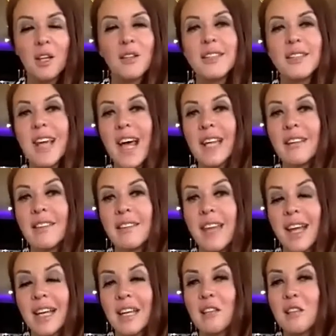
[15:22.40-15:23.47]
10
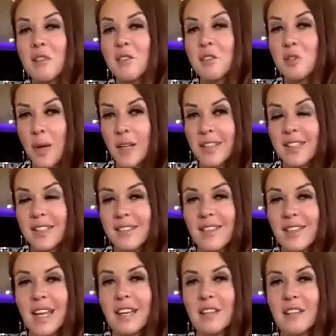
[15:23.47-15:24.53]
seconds, 20
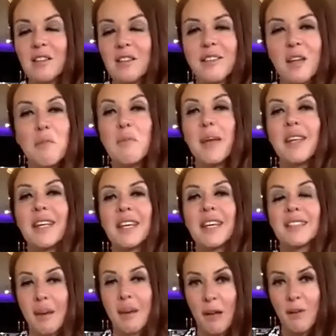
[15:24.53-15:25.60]
seconds, a minute,
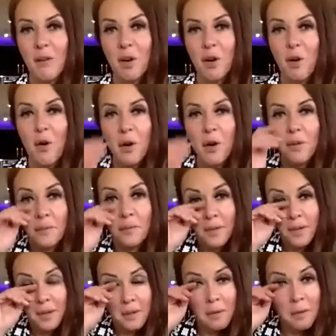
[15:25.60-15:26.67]
however long,
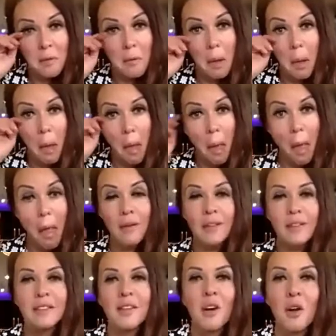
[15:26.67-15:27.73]
excuse me,
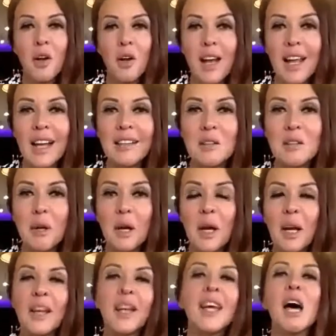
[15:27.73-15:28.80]
got an eyelash in my
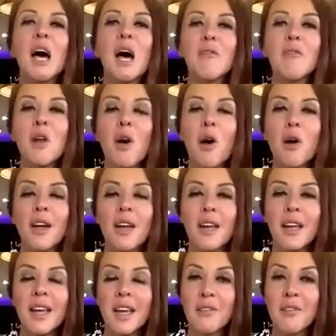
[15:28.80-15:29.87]
eye, however long
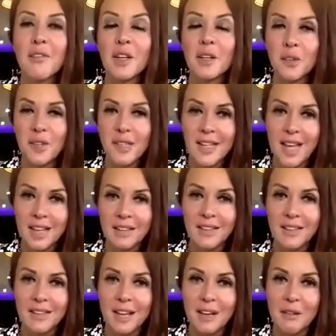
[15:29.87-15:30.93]
it feels
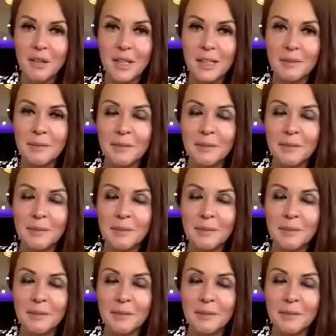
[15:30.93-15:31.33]
necessary.